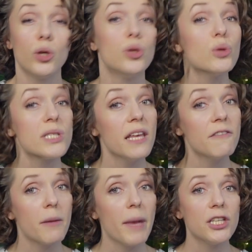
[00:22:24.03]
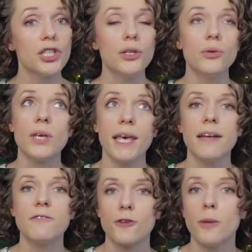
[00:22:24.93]
Use the information you
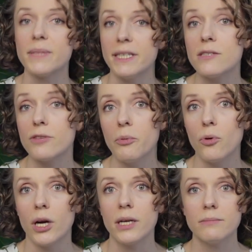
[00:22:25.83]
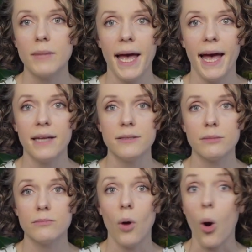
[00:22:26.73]
get from this report and
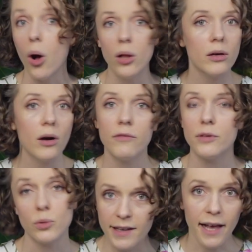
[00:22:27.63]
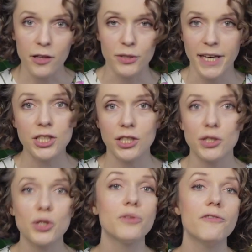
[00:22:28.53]
all of those
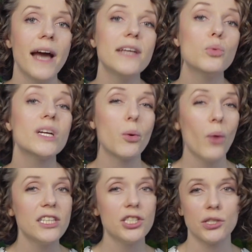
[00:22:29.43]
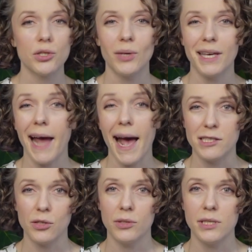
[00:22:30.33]
calculations to find what questions you can
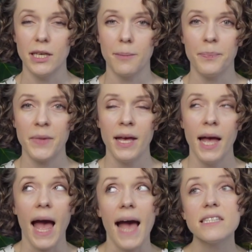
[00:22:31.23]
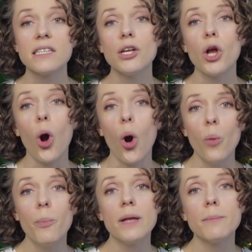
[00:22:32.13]
ask your team. Asking
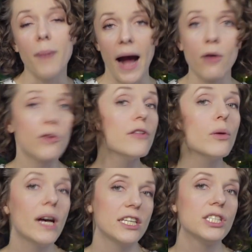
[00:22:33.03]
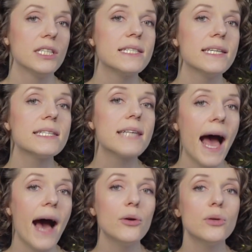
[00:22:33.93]
open, powerful questions is
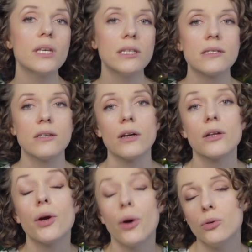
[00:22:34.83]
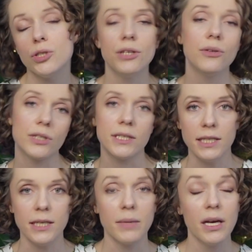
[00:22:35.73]
how you can start coaching your
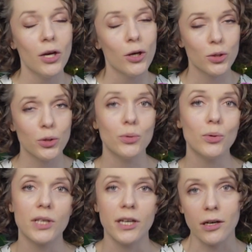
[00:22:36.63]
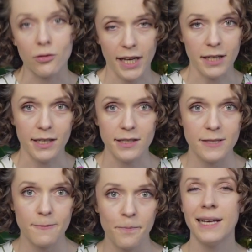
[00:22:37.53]
team to their greatness.